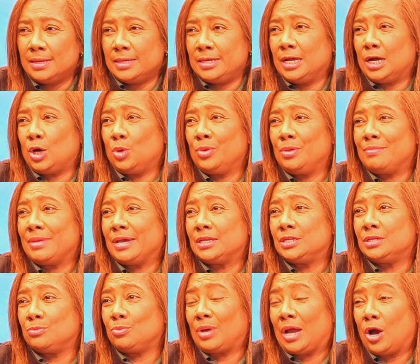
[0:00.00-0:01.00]
and how we
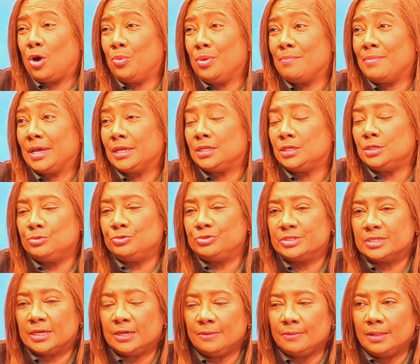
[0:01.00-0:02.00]
might
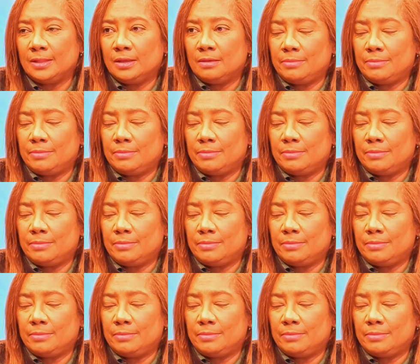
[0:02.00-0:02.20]
use her.